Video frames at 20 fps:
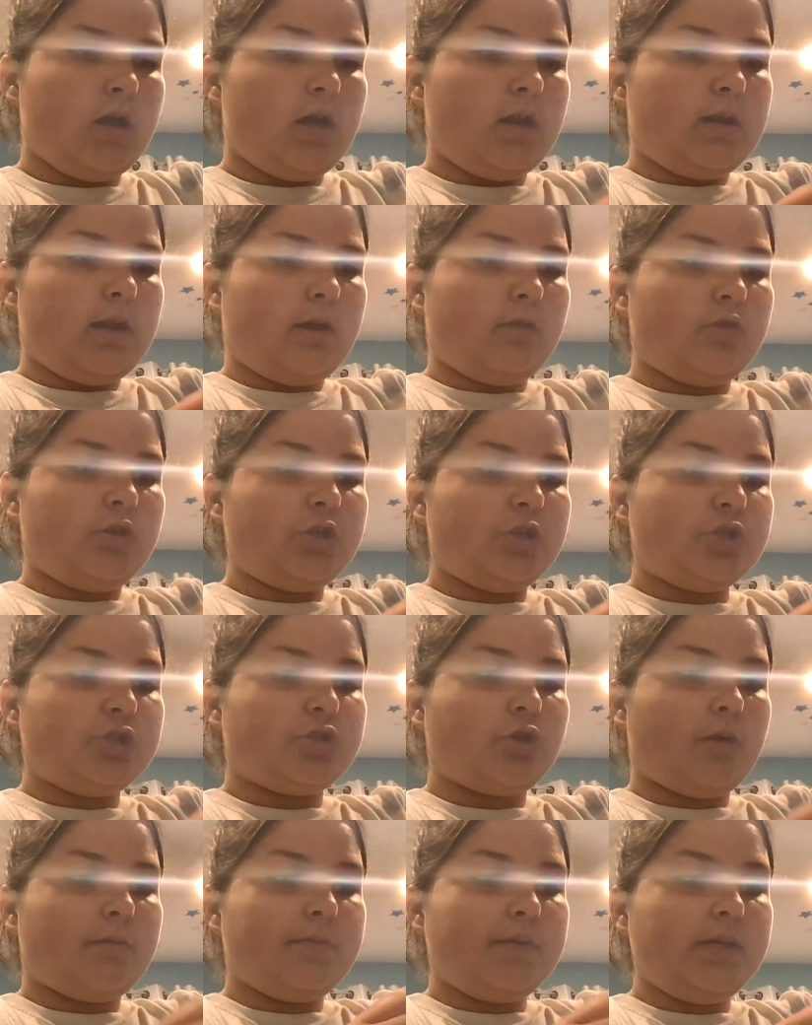Now, this
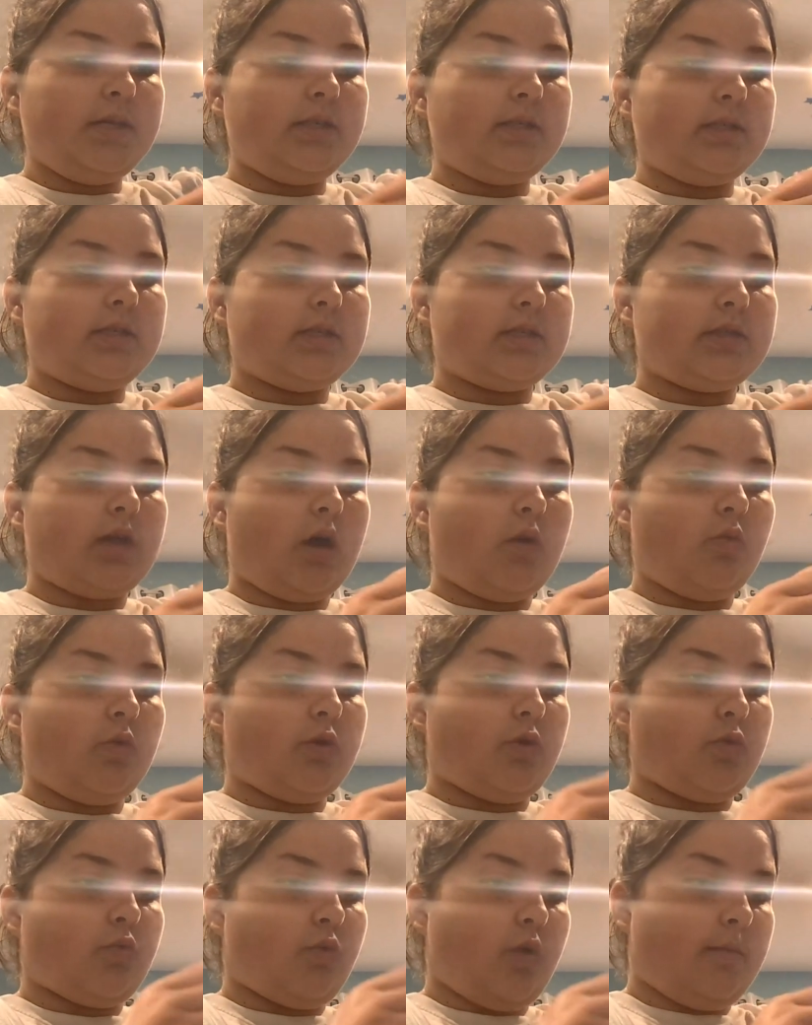Sharpie does not
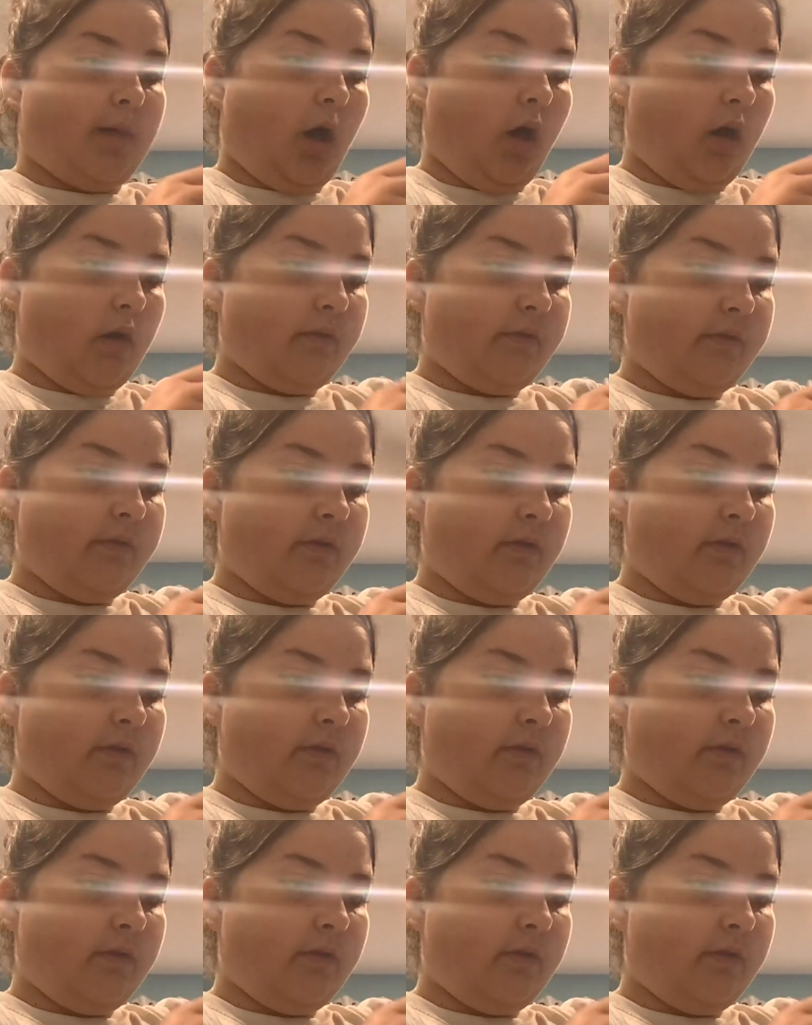want to rub off.